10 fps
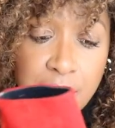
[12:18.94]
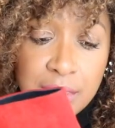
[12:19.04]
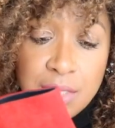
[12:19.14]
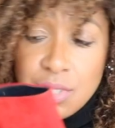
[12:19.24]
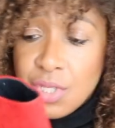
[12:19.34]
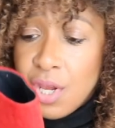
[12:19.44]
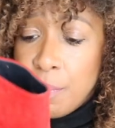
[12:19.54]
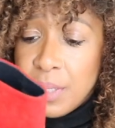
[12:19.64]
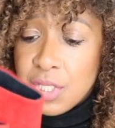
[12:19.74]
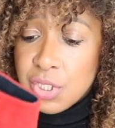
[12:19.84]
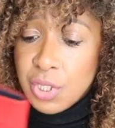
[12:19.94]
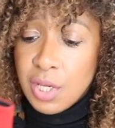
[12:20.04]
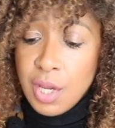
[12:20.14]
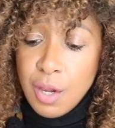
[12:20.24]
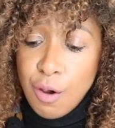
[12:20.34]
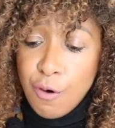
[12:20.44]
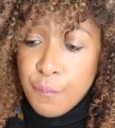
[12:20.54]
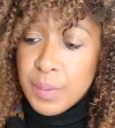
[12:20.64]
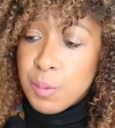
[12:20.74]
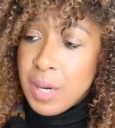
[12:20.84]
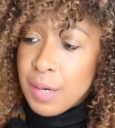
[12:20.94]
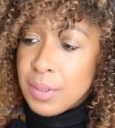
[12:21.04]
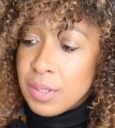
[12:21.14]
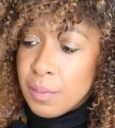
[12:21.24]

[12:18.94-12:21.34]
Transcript: I'll insert a picture of me wearing